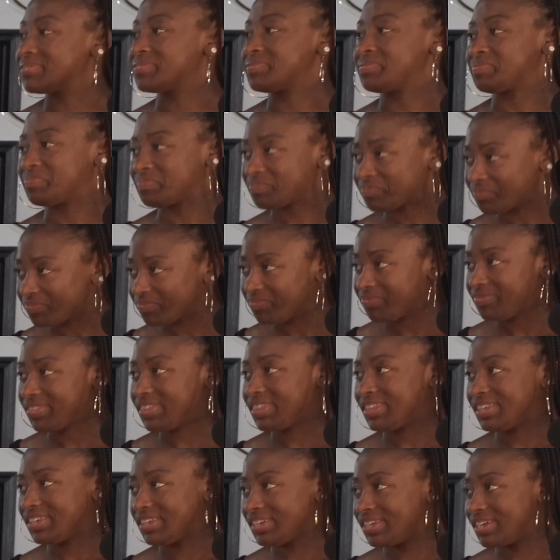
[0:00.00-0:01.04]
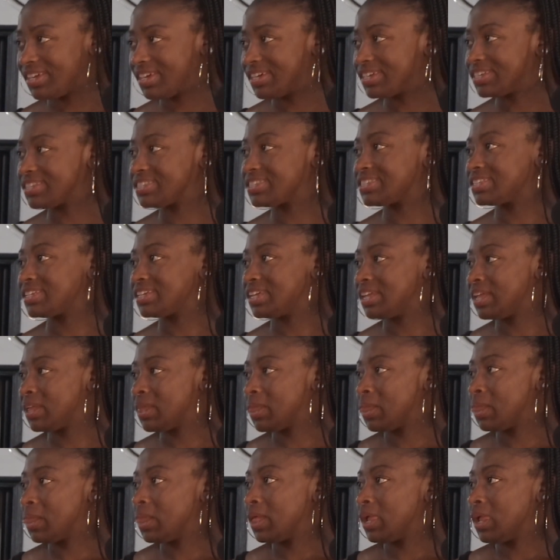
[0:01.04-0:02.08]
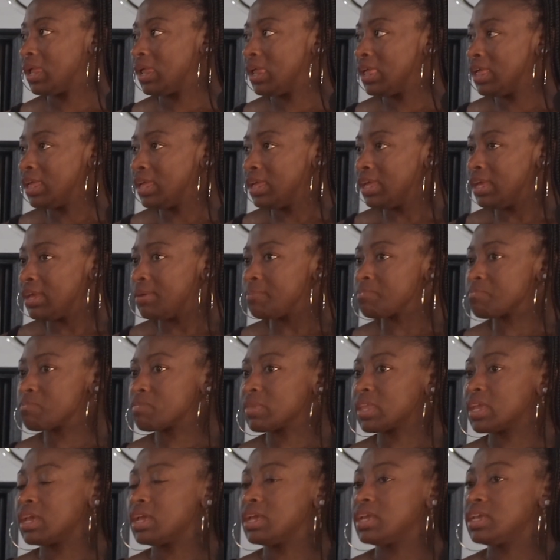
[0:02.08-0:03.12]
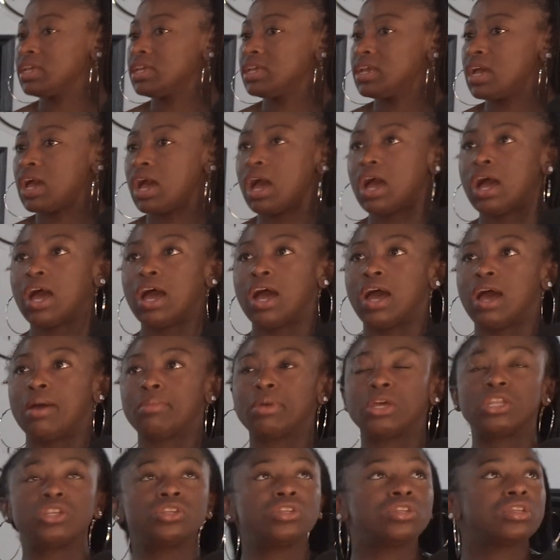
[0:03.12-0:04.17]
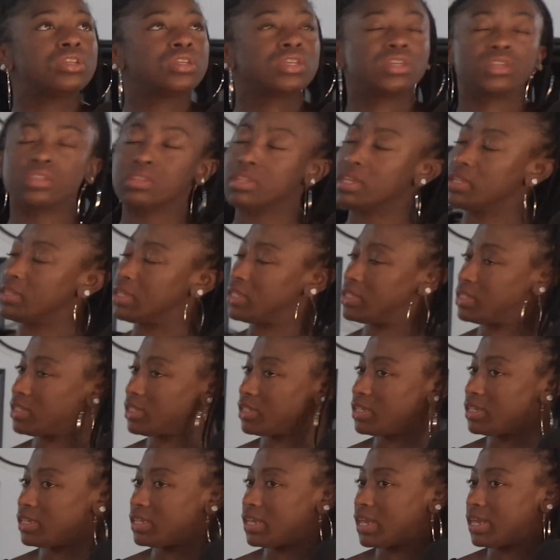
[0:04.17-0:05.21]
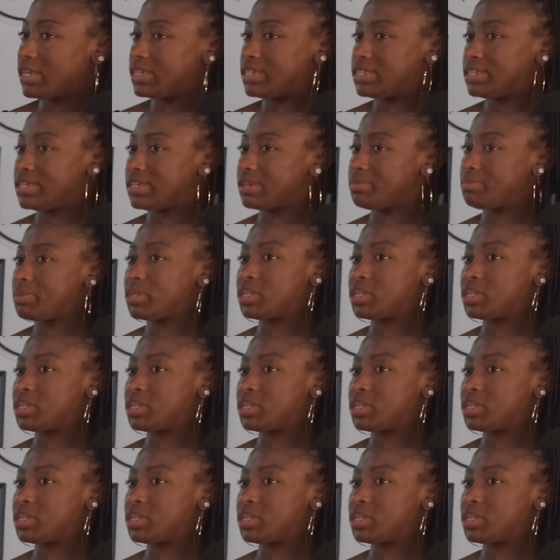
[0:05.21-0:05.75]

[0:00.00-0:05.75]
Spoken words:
Okay, so merch. And what about recipes? Do you got recipes for the shakes or anything? That's a good idea.